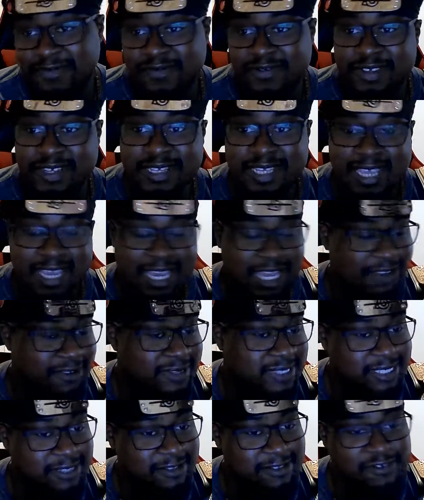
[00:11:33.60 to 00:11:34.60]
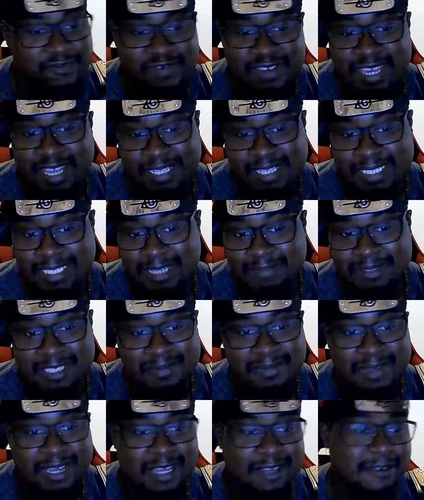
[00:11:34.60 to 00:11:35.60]
uh, Kaido until Luffy gets up
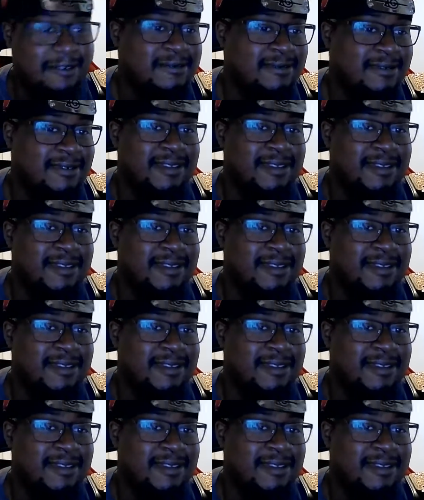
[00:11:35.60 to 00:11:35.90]
somehow